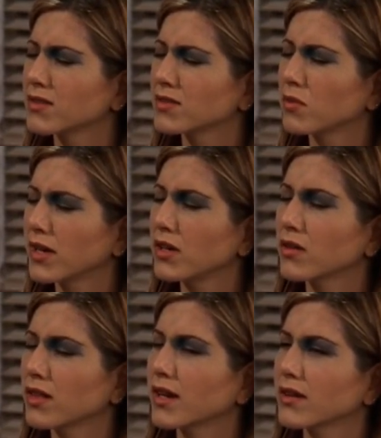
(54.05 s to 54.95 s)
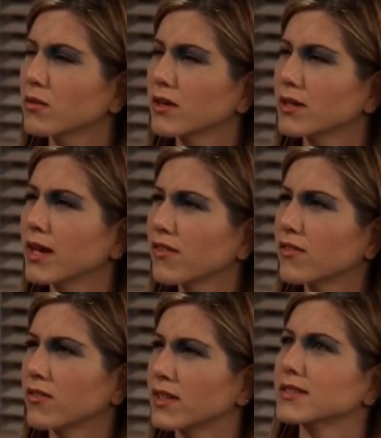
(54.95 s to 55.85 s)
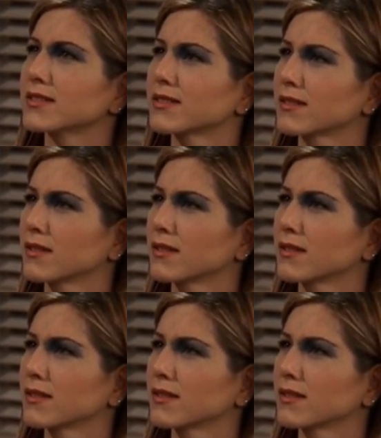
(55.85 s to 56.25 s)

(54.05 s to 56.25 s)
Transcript: Since when do you think I don't wear enough of this?